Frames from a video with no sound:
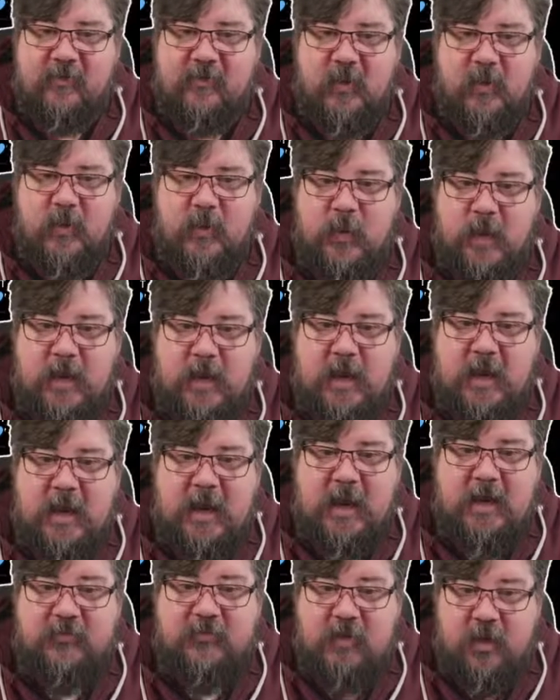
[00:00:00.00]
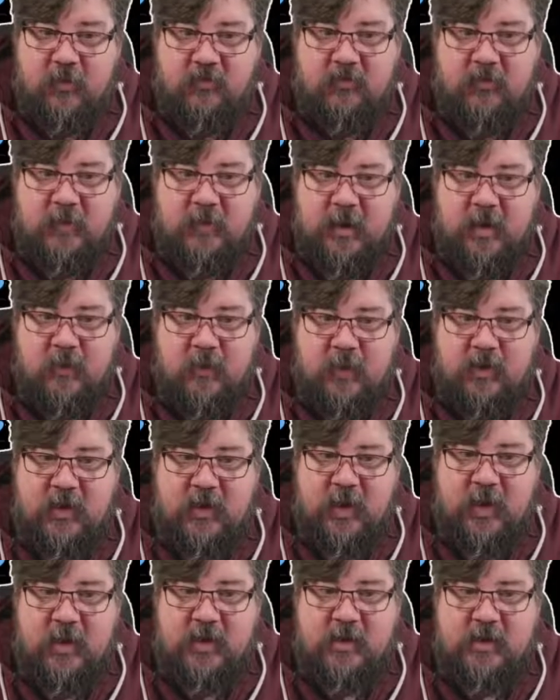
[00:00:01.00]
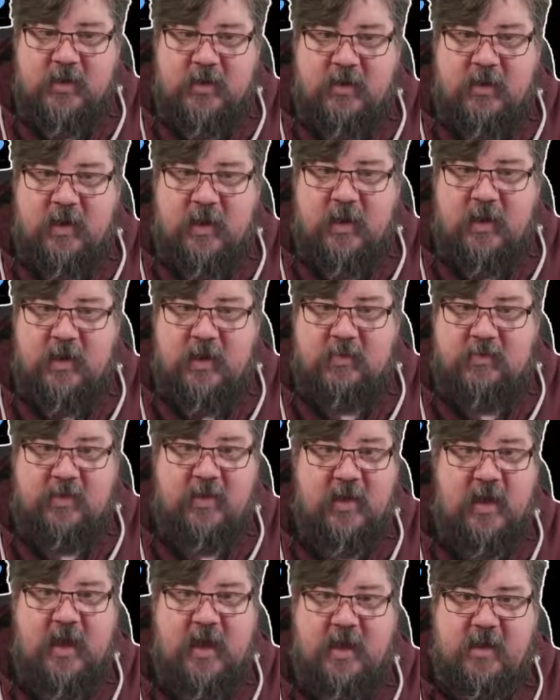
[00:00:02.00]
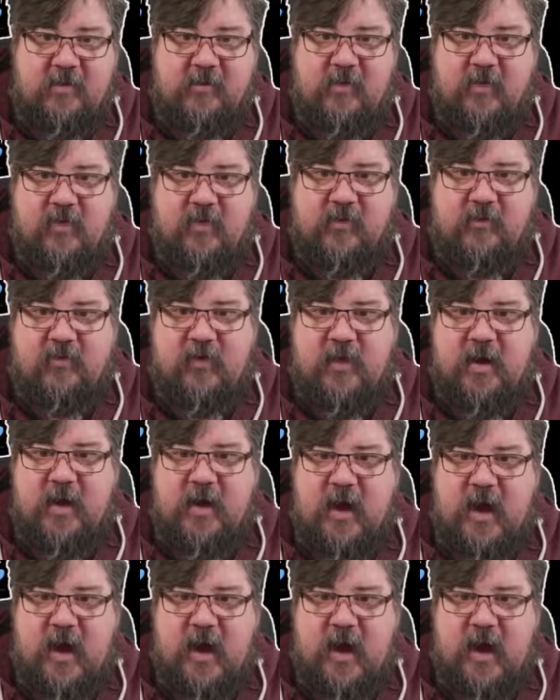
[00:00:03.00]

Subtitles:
So if you're not familiar with it, it's there. It's on the screen.